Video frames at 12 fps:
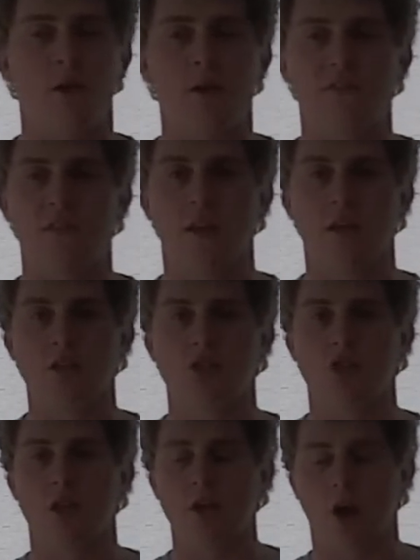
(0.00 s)
You go out for
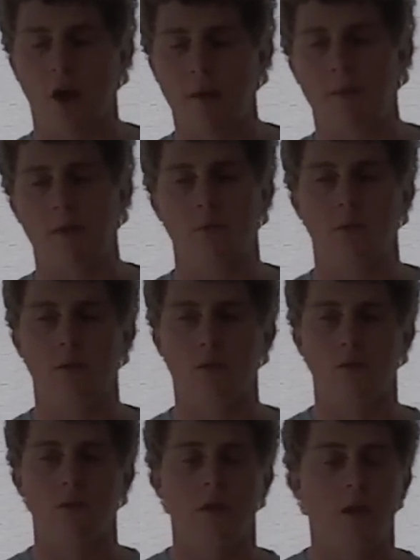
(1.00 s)
lunch, you got your iPad with
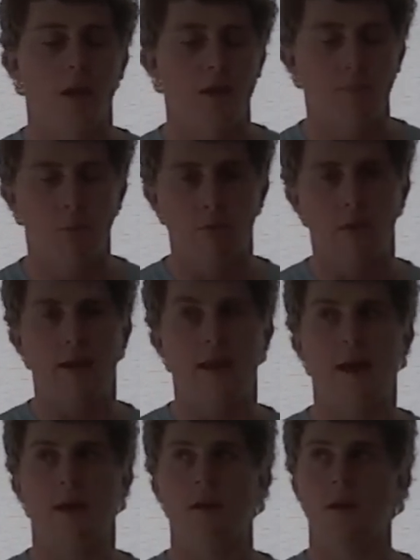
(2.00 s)
you. Pull
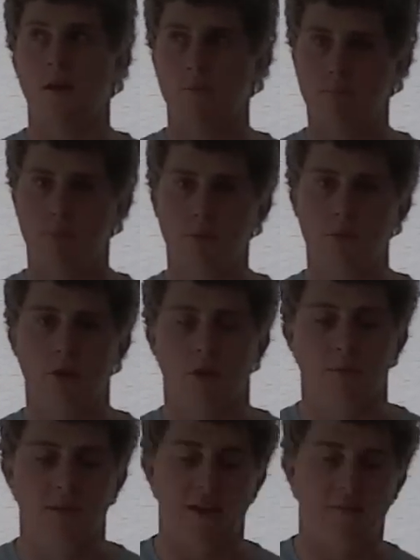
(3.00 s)
that out, pull the
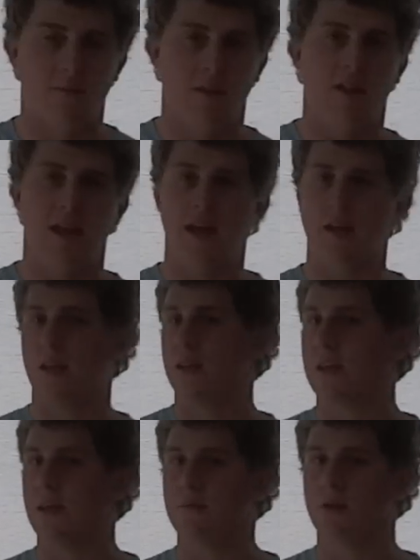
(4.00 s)
document down from the
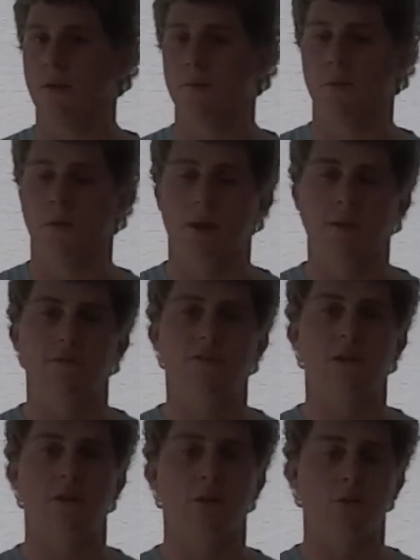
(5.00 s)
cloud, keep typing away.
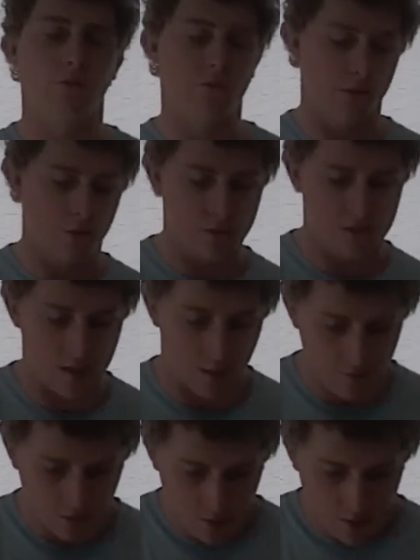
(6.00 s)
Very cool, very good
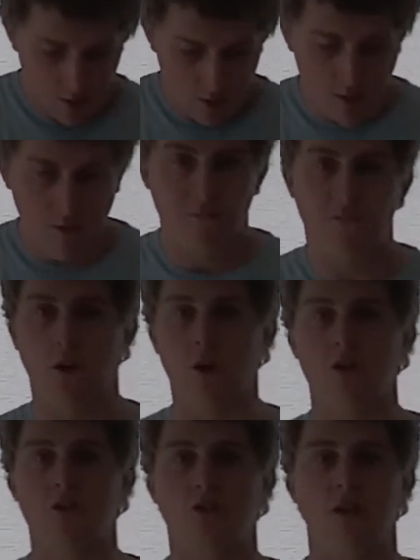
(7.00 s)
stuff.
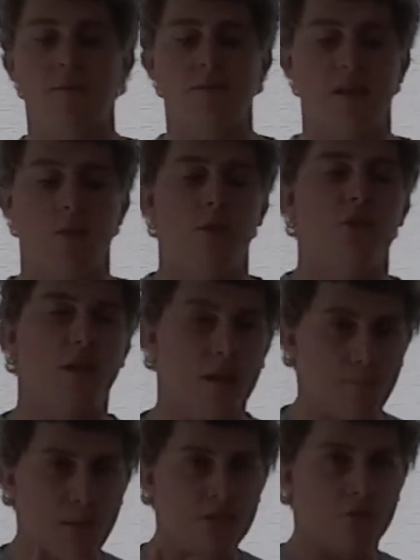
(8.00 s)
Photo streams, another one. You
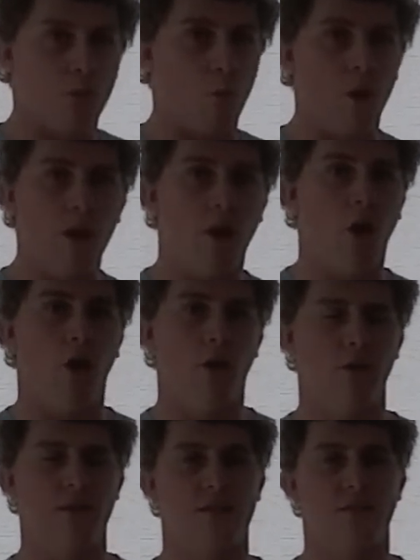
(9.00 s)
take a picture on one
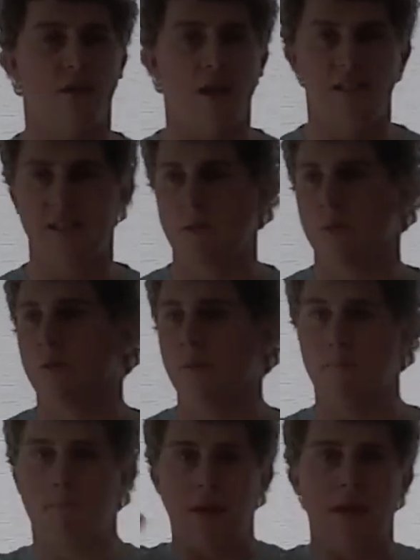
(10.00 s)
iOS device, it will
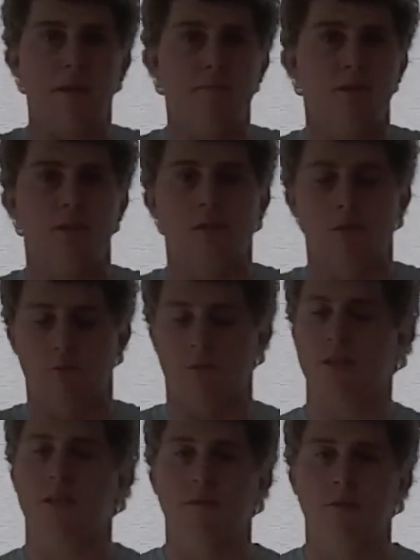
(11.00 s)
be beamed to the
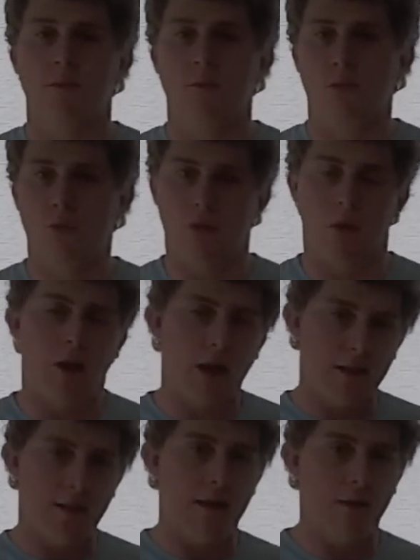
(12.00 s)
rest of them through the
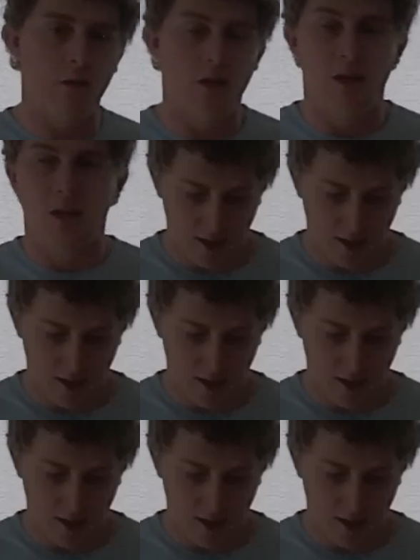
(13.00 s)
iCloud.